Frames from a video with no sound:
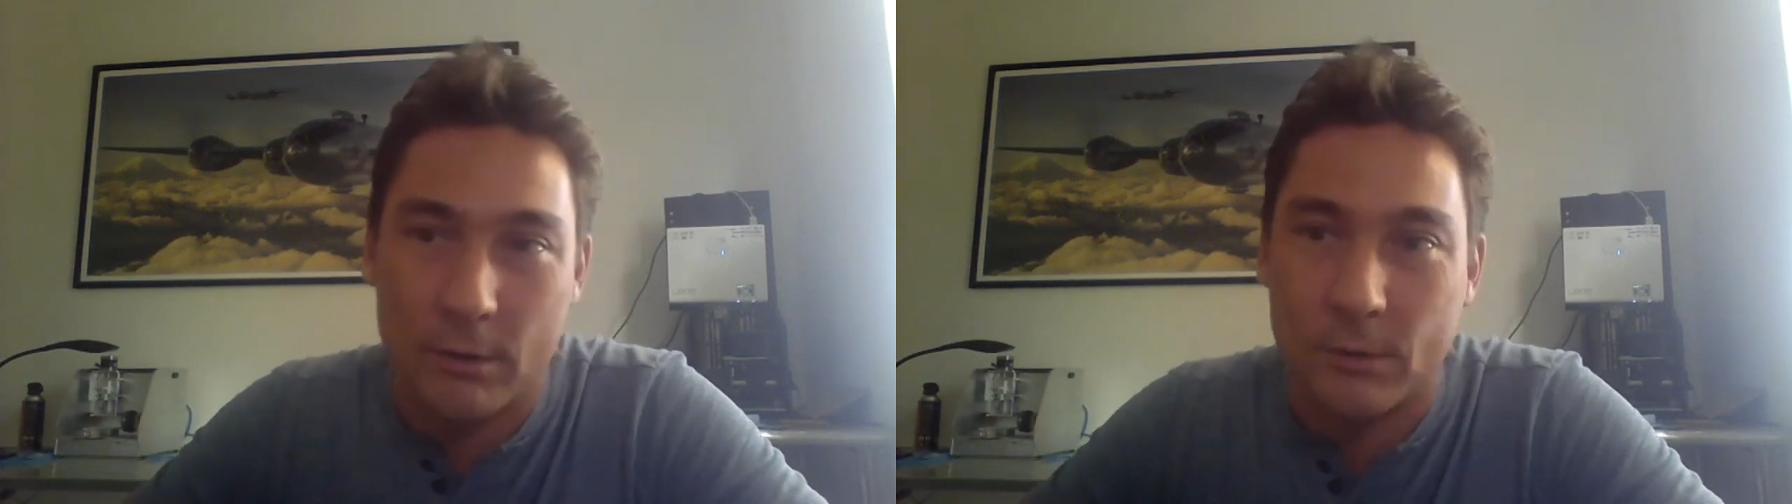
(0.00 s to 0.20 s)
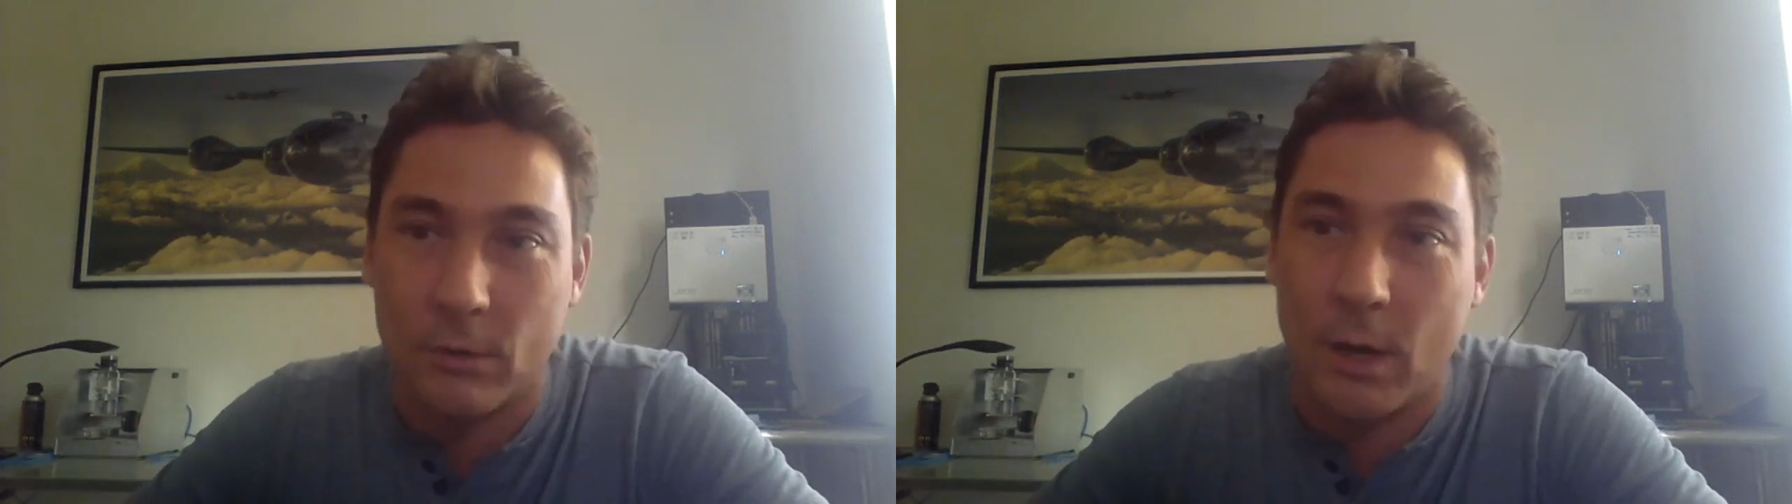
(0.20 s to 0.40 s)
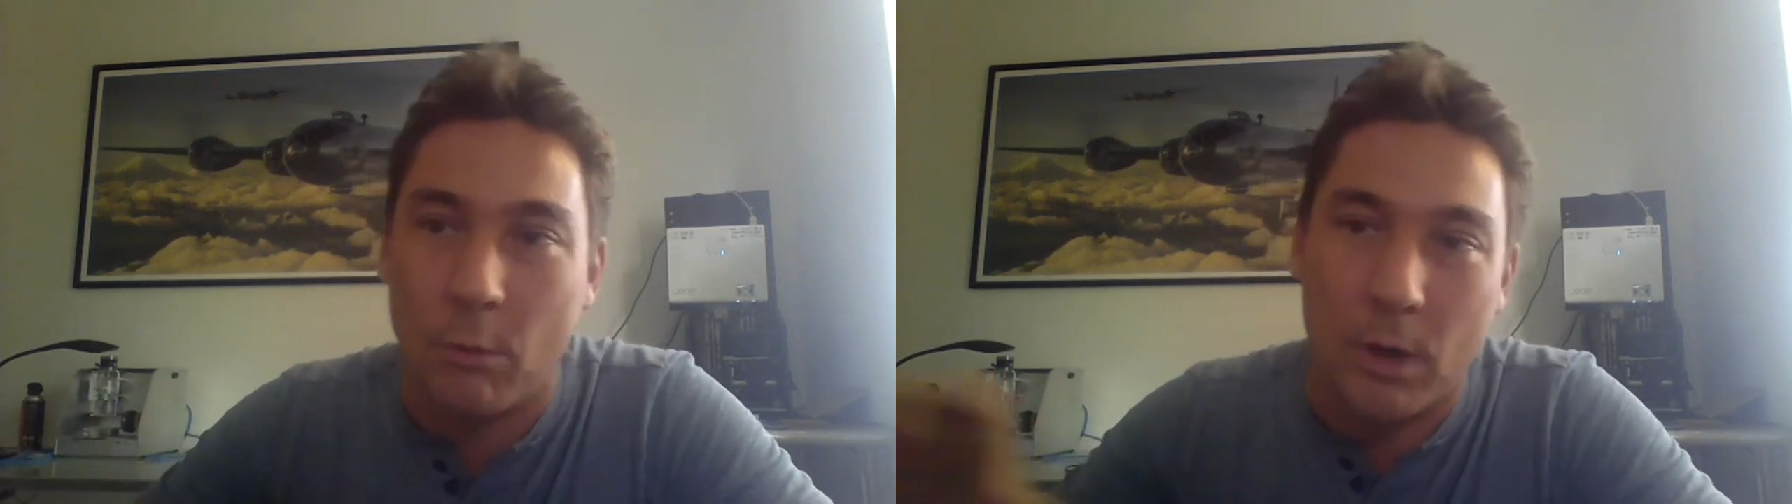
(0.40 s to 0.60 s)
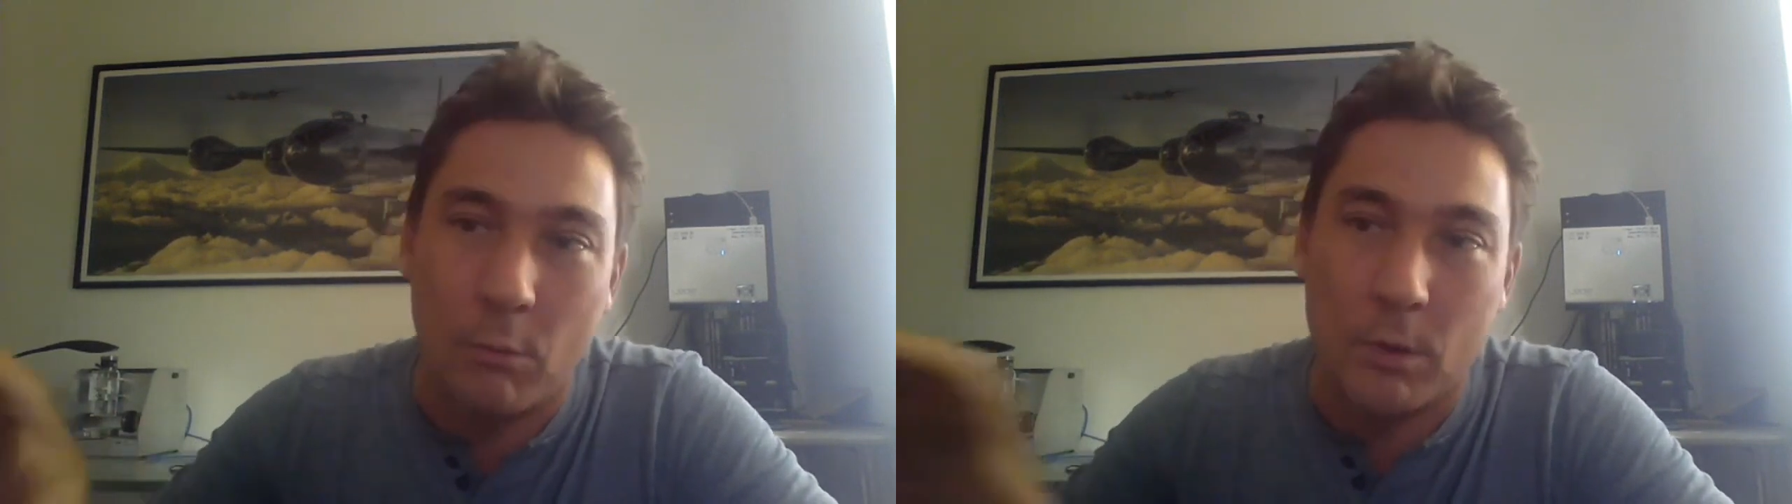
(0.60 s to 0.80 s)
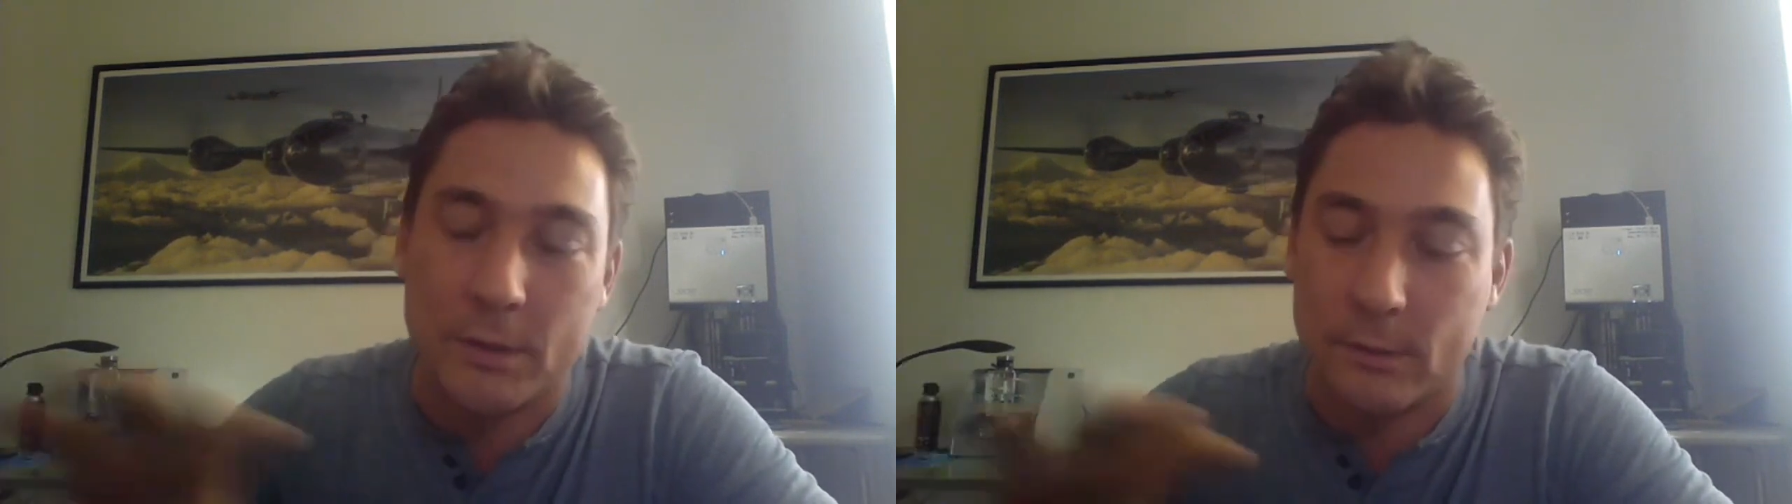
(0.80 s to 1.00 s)
so I
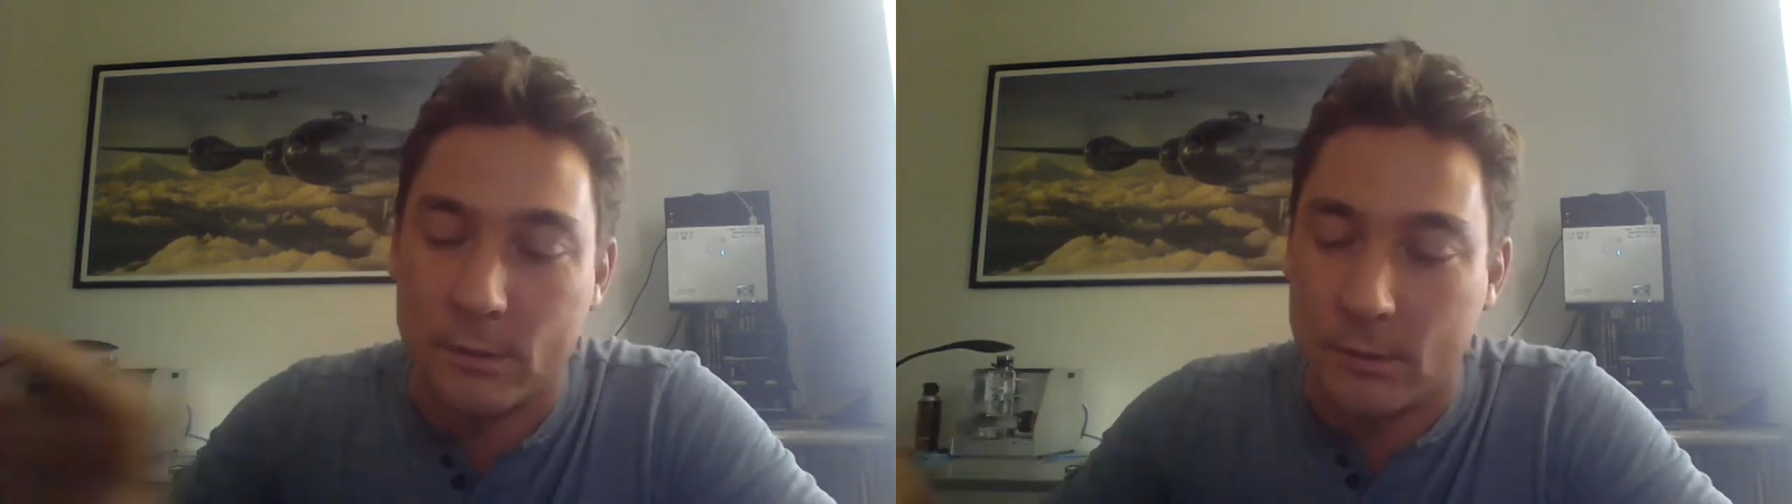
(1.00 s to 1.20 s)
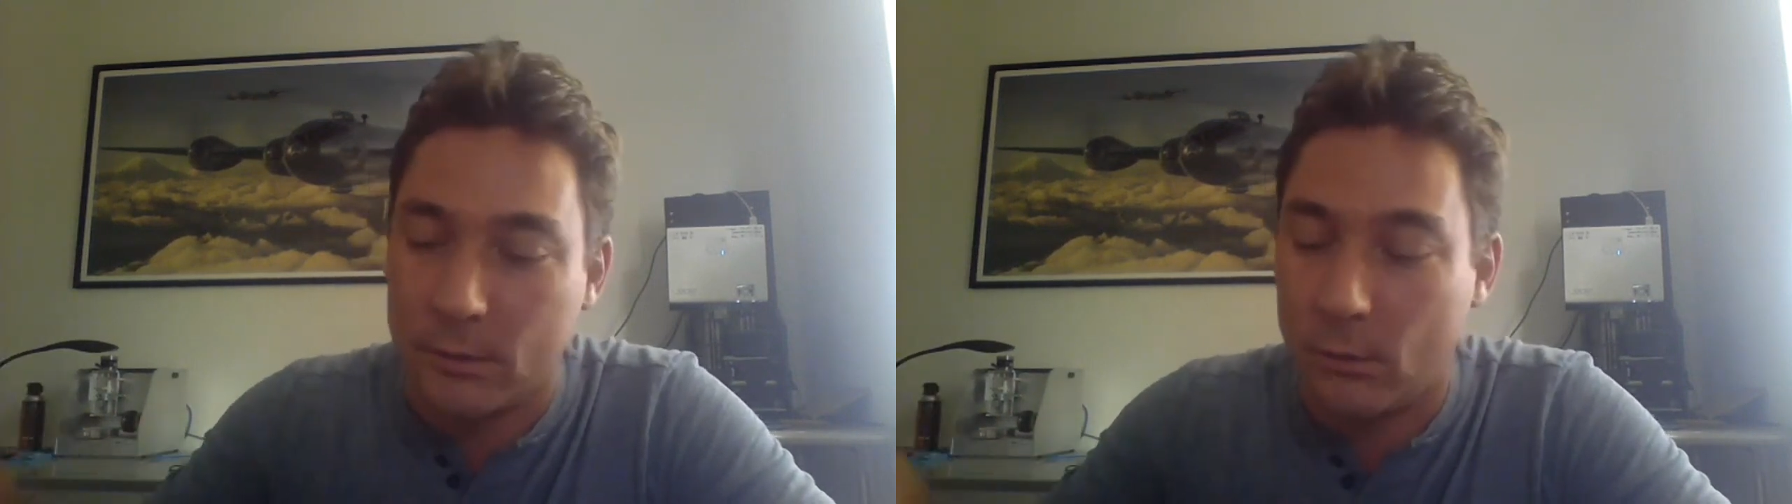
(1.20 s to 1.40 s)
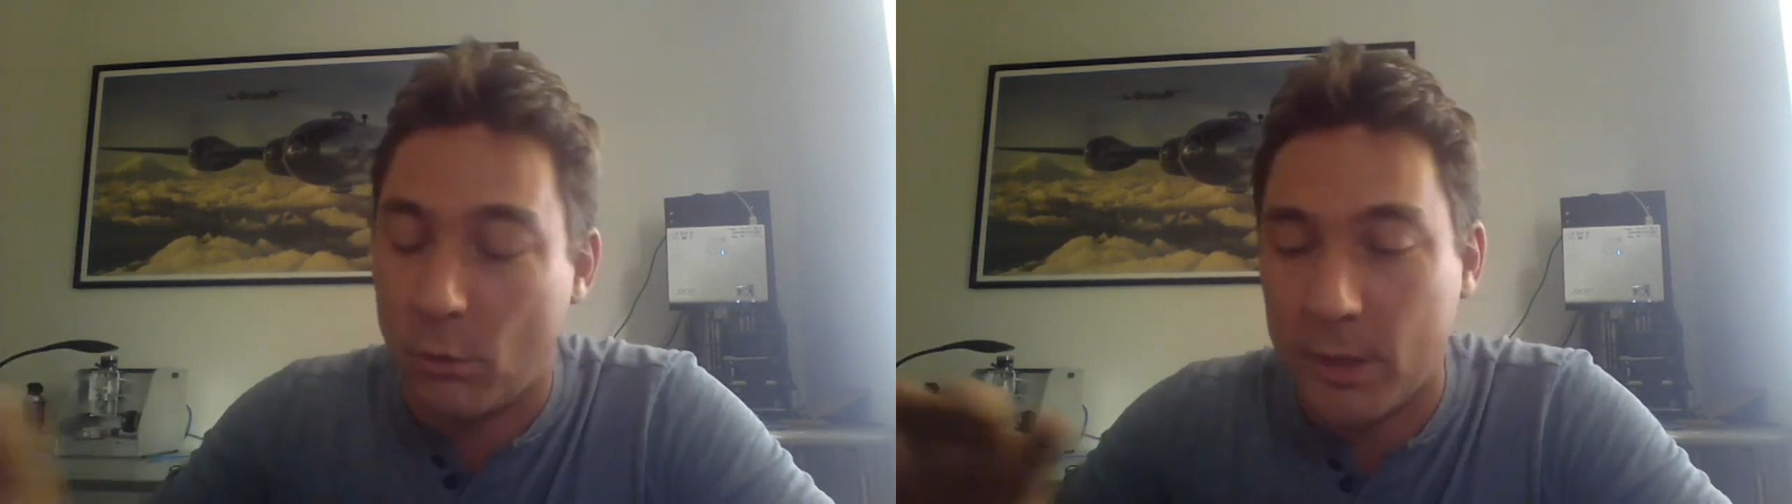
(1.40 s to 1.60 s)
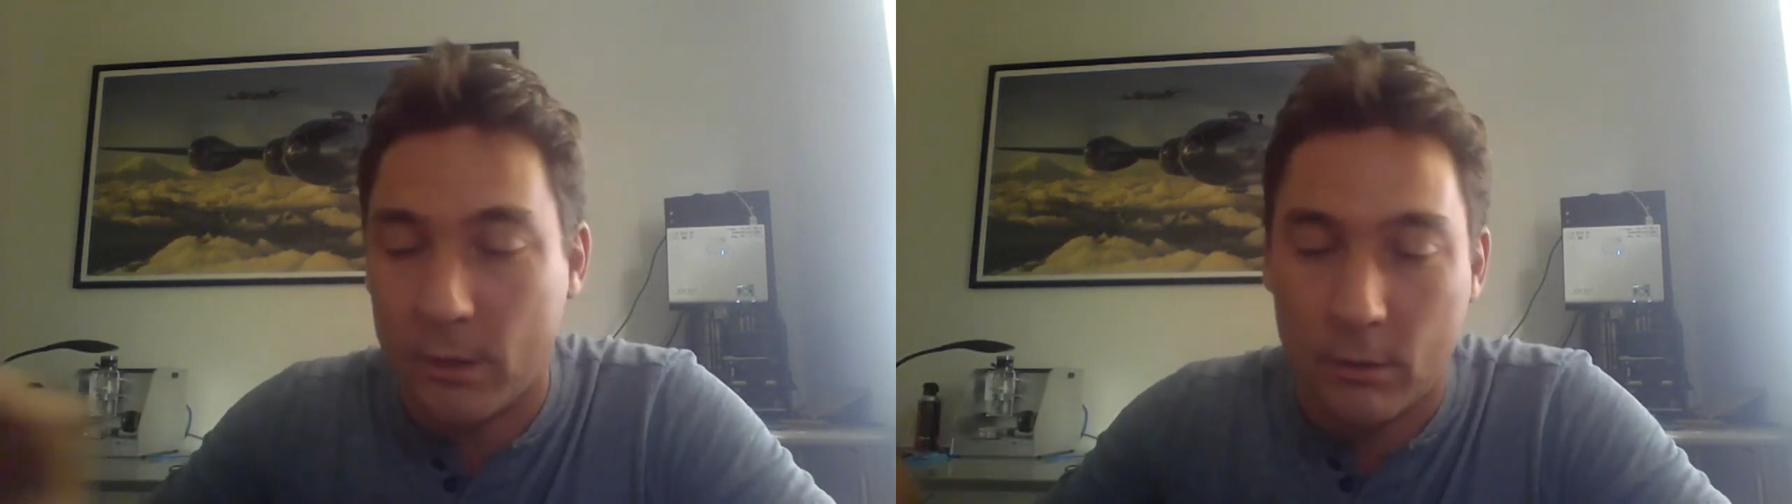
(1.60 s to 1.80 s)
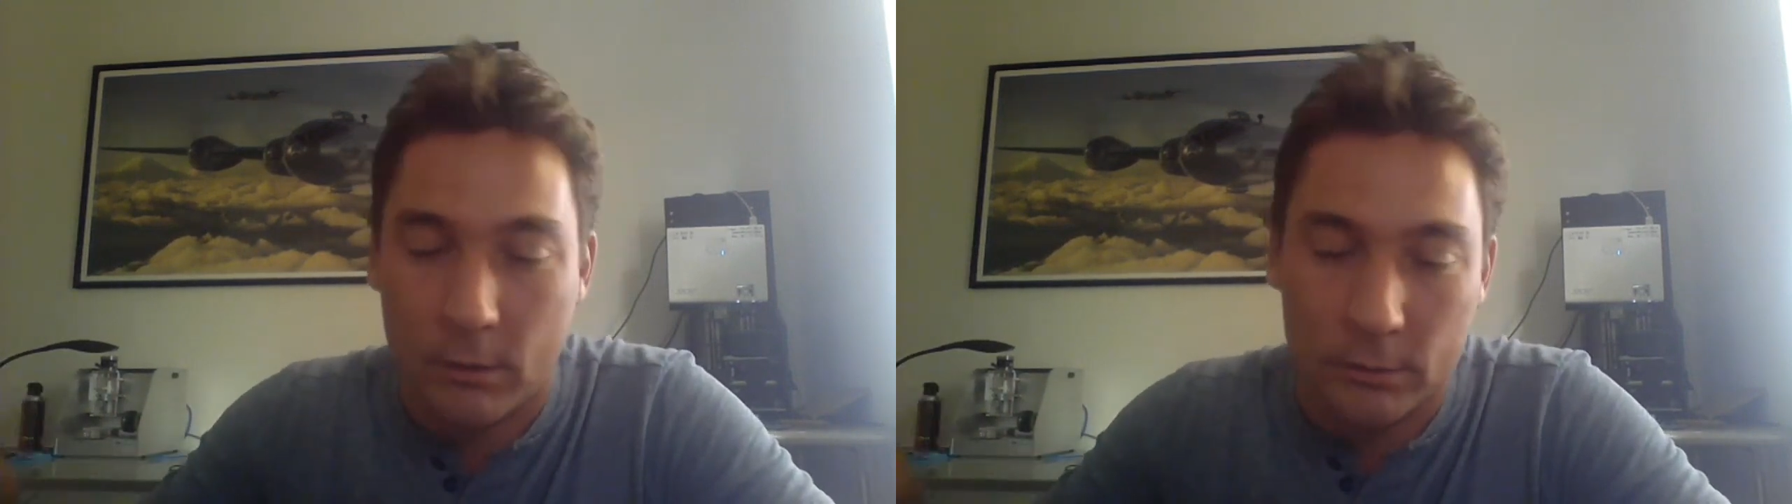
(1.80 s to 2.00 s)
was knowing